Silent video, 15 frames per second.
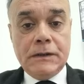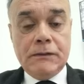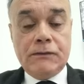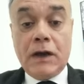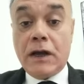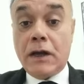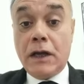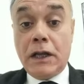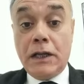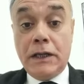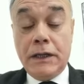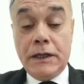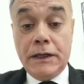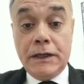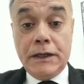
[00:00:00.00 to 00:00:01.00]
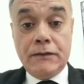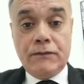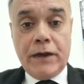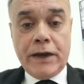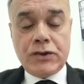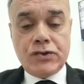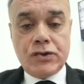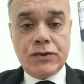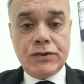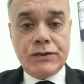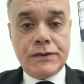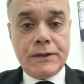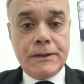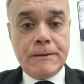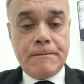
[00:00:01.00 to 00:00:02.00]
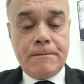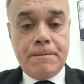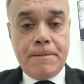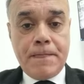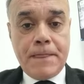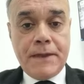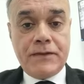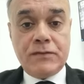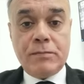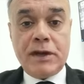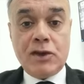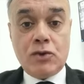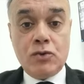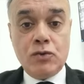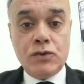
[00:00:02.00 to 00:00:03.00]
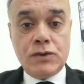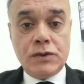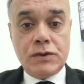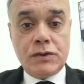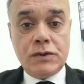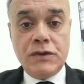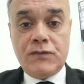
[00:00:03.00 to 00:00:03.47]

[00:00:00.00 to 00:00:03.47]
fungal infections, that's mycosis,